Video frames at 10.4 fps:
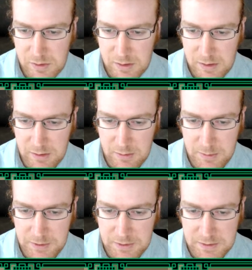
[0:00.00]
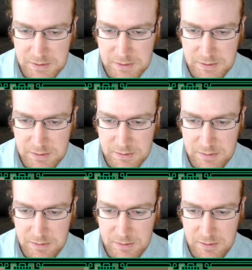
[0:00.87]
What about this?
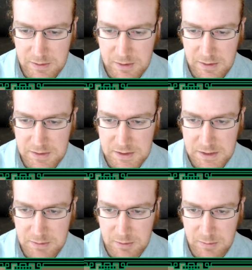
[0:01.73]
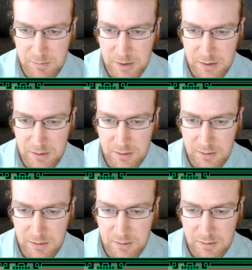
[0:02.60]
I think this is actually probably bigger.
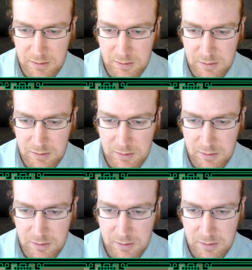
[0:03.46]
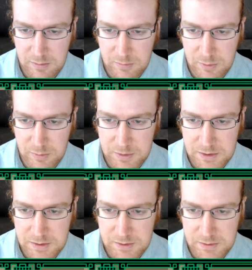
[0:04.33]
More
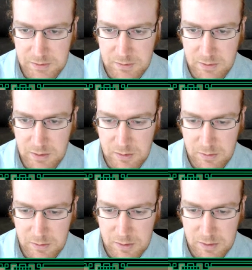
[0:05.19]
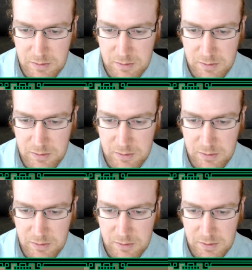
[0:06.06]
potential to grow.
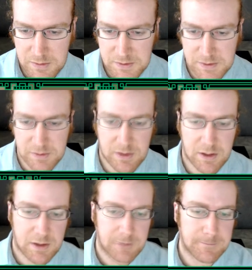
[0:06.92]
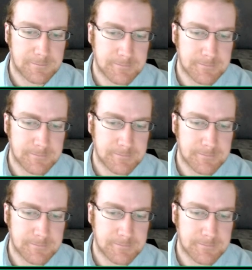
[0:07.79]
So let's do that.